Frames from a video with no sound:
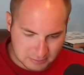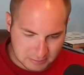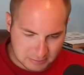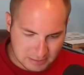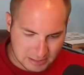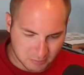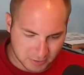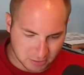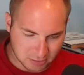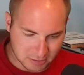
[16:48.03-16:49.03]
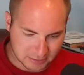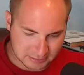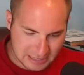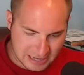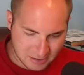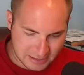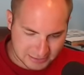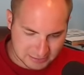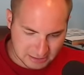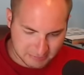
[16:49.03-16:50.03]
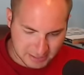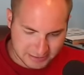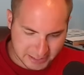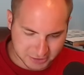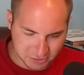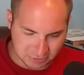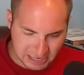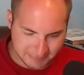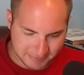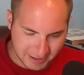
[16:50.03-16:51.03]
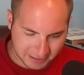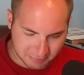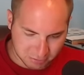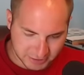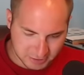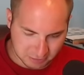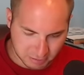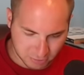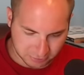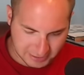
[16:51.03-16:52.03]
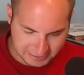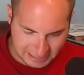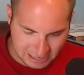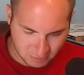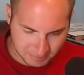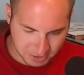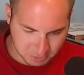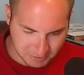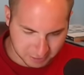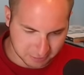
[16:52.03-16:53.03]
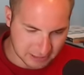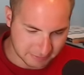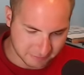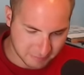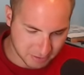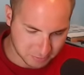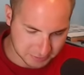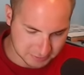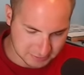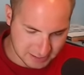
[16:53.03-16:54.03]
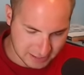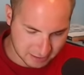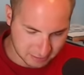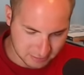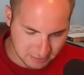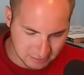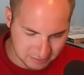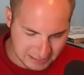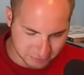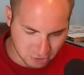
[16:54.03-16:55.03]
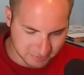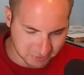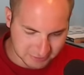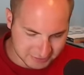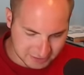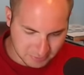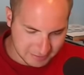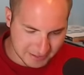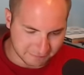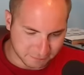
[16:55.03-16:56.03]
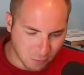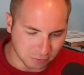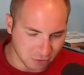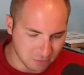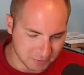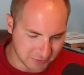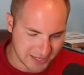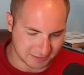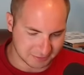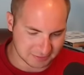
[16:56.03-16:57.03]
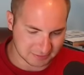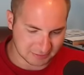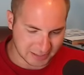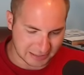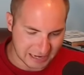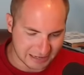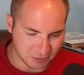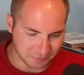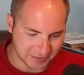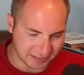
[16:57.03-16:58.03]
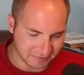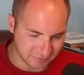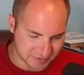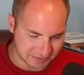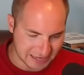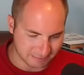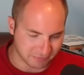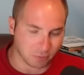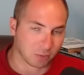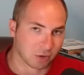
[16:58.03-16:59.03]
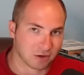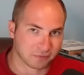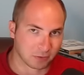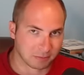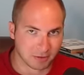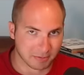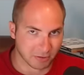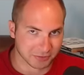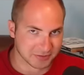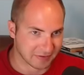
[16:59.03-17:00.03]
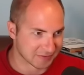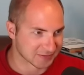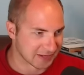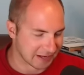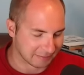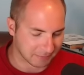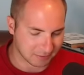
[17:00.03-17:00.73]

And we look now at my next crop. I'm not going to play another opponent right now. A much better crop of opponents there. A lot of Roman, at least see what I mean? 4 Roman Reigns. Like, I don't think I've ever seen that before where all 4 opponents have had the same